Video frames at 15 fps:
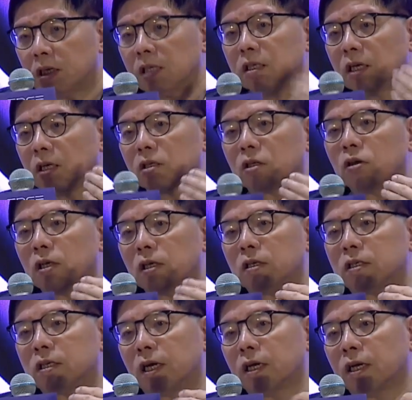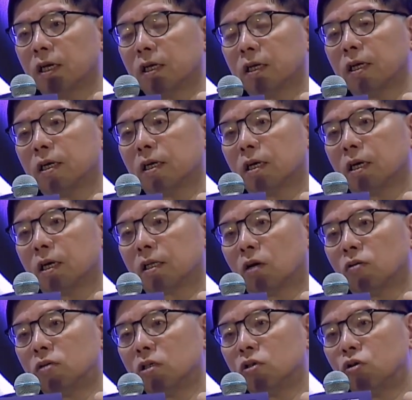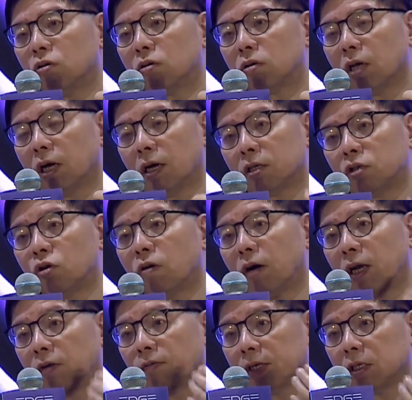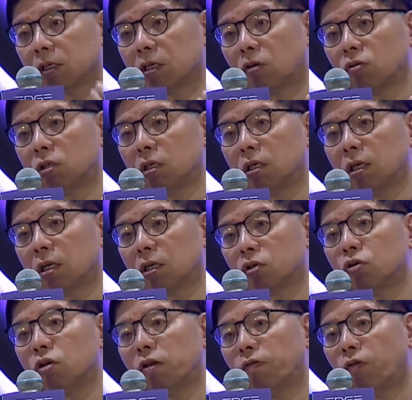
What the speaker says: Security regulators need to do in such a way.